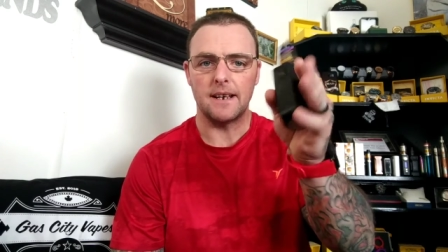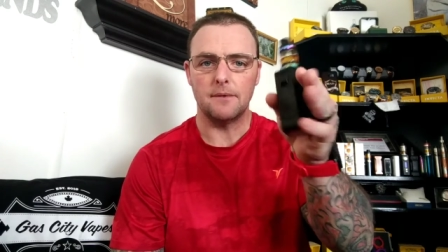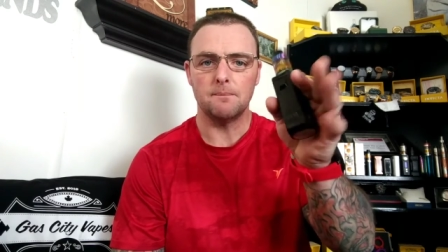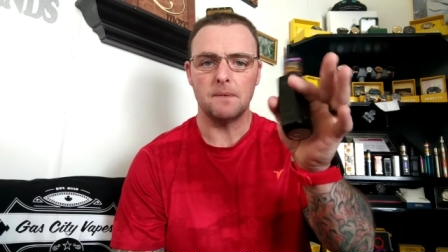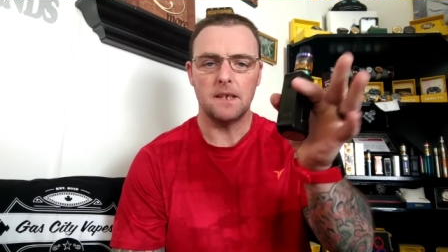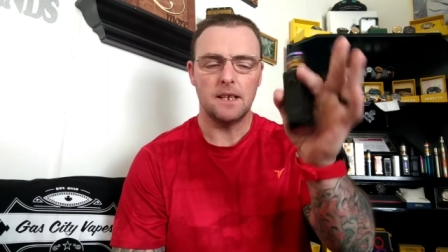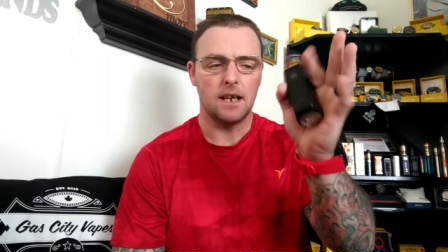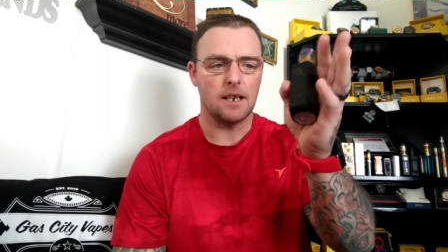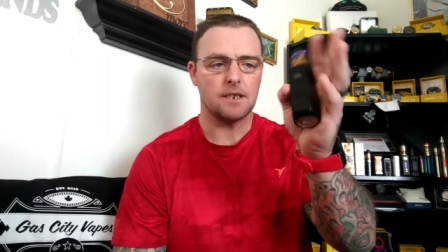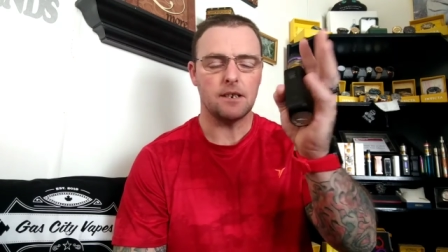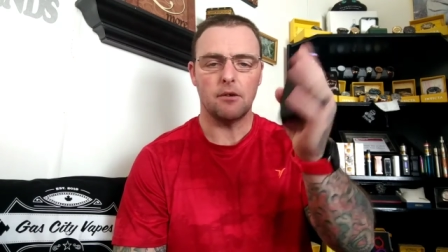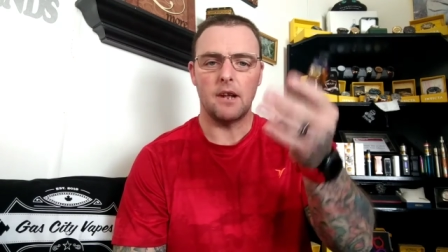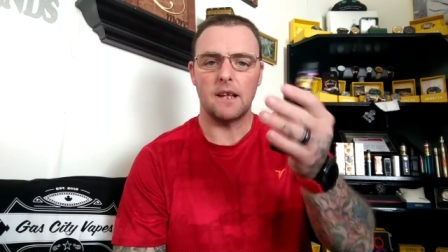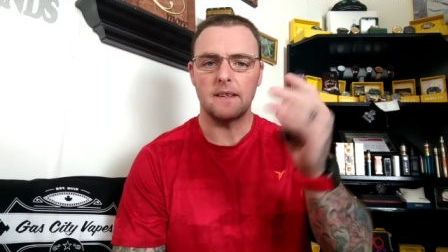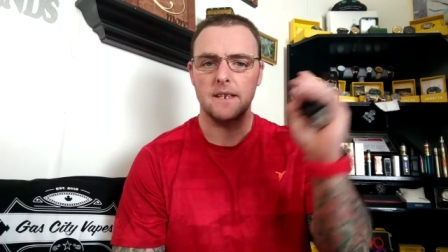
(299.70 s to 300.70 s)
right now I
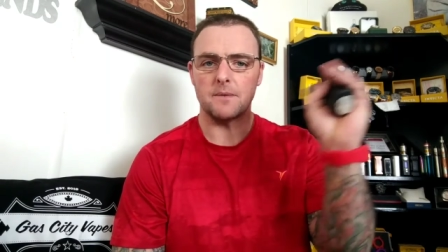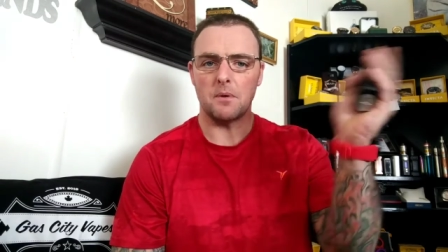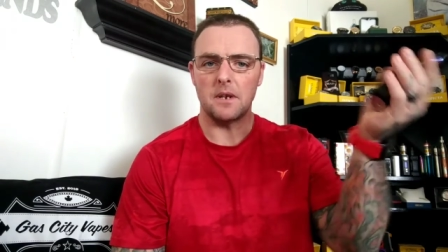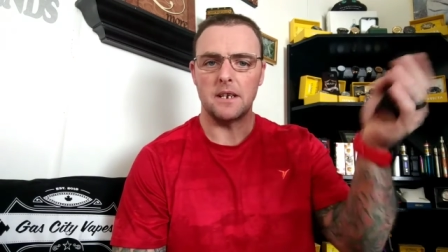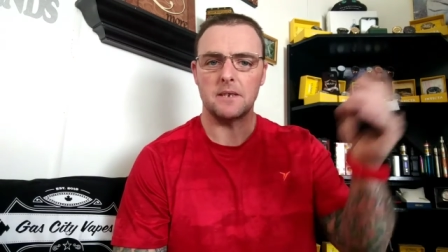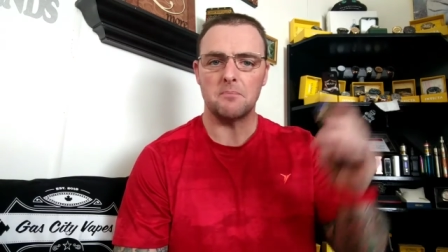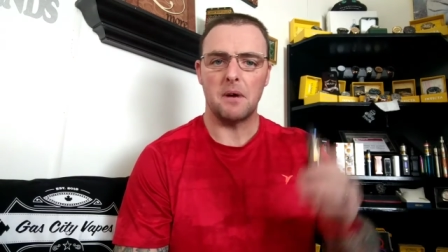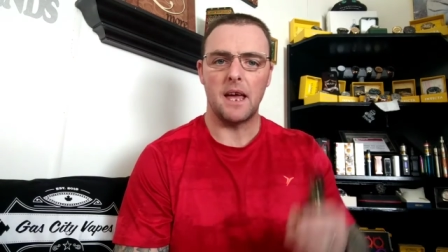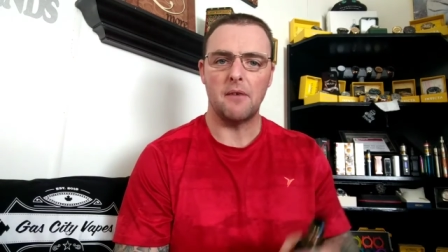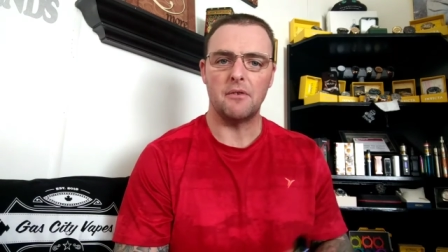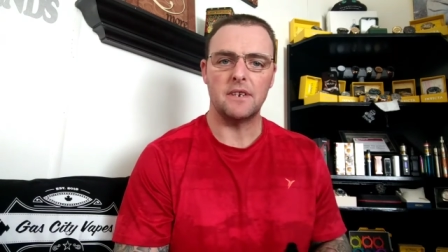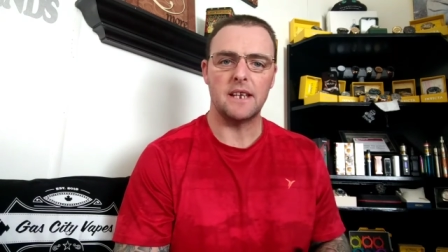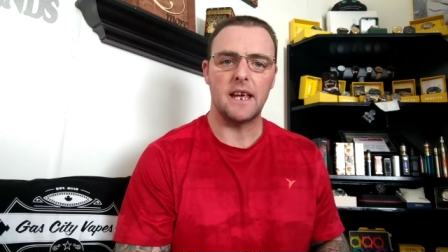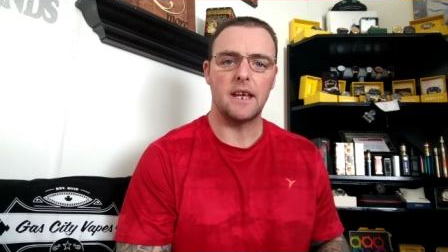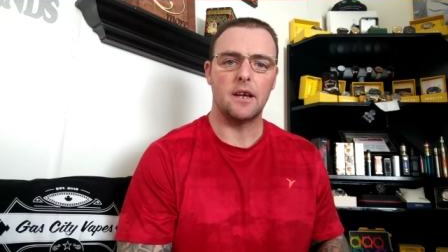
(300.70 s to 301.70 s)
still like this one it's my
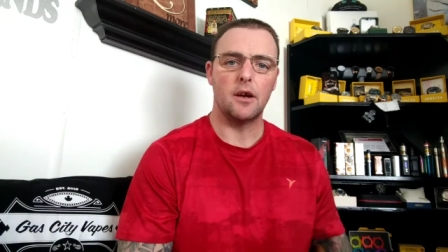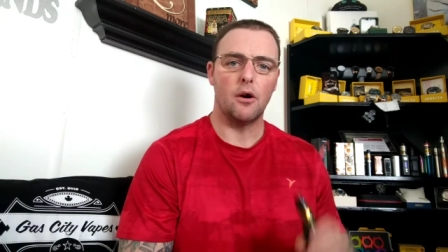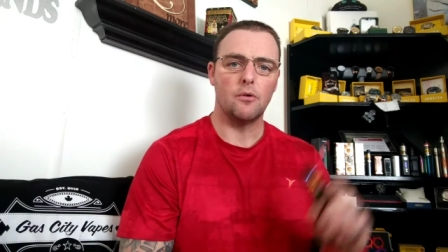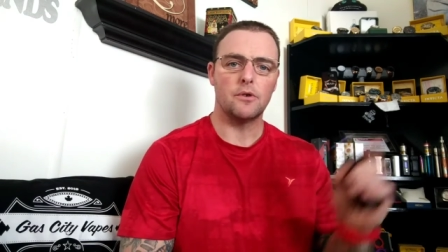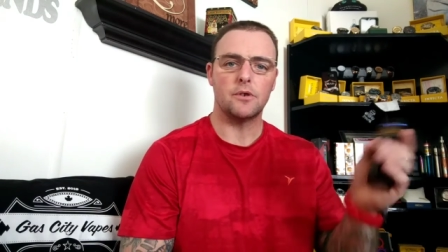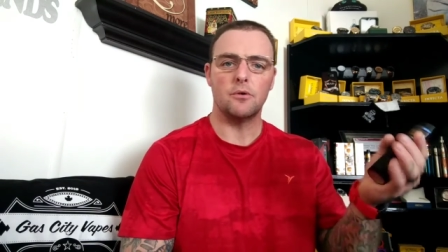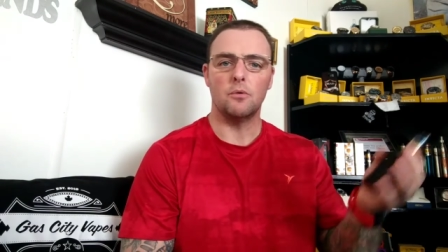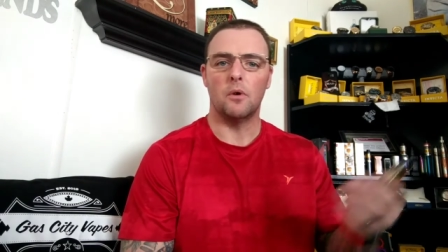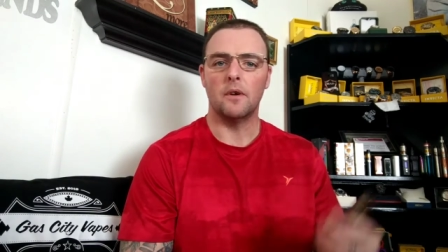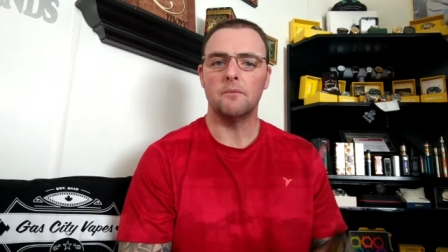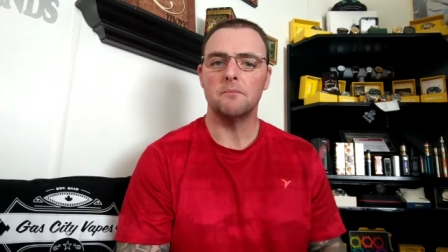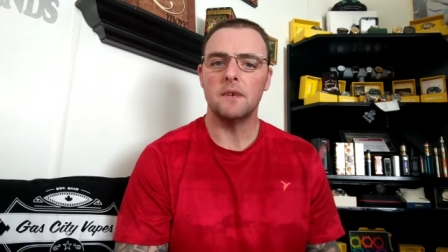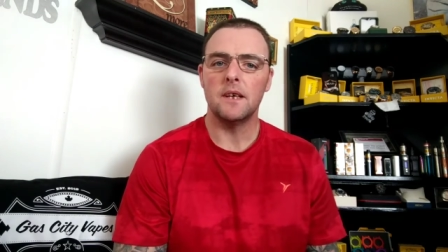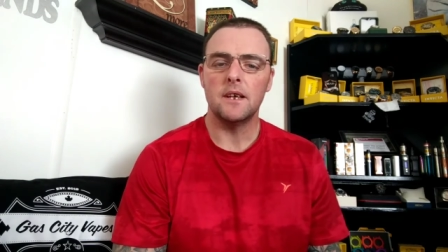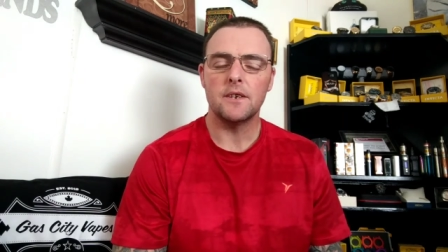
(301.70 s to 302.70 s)
everyday go-to
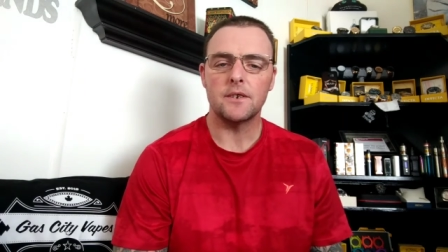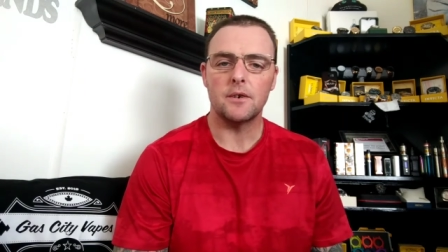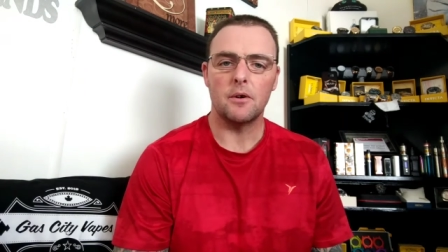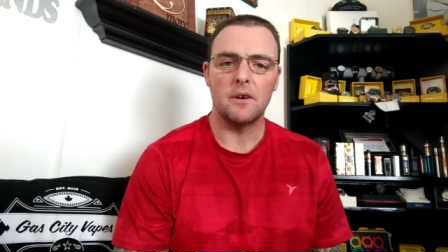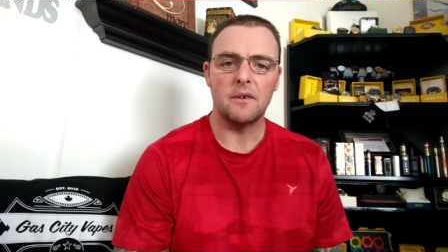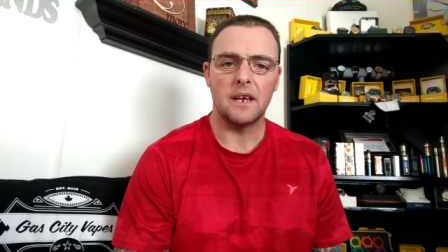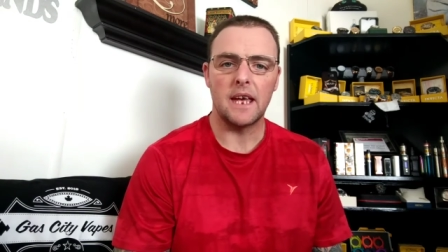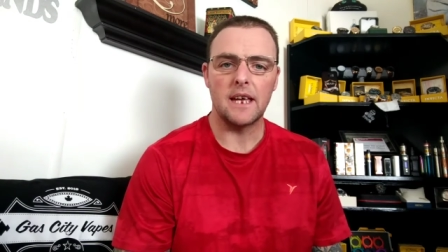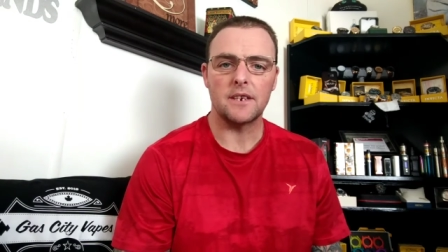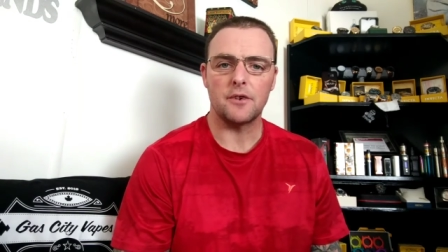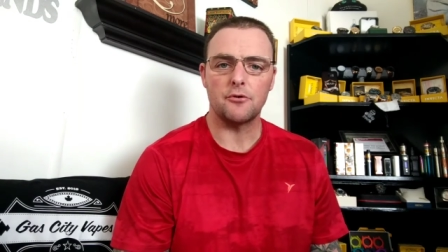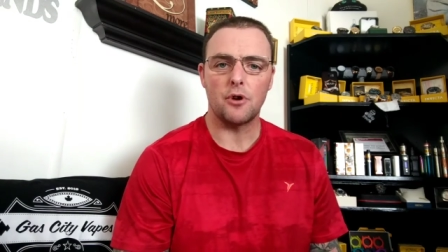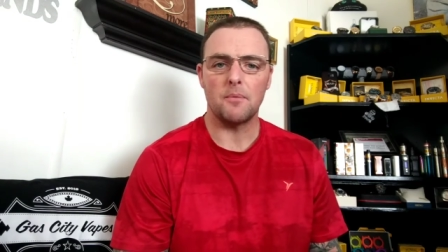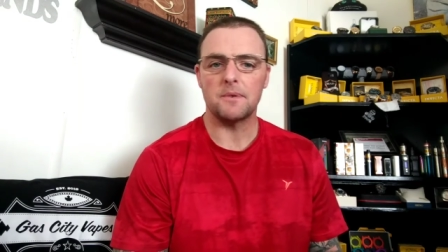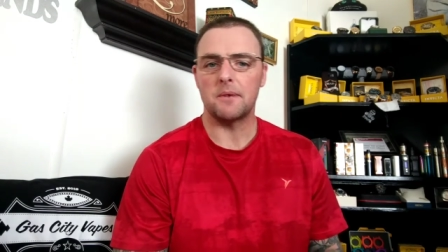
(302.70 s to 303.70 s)
one so in
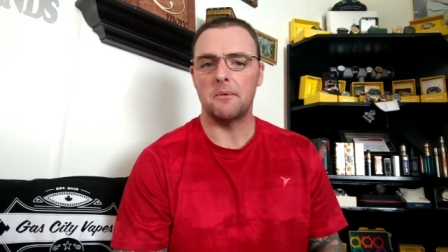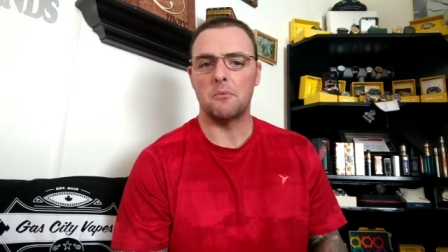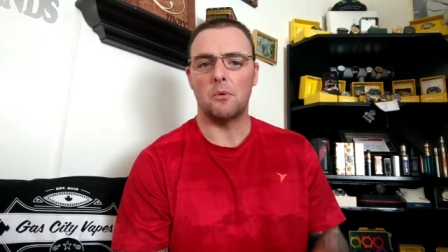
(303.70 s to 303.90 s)
case I drop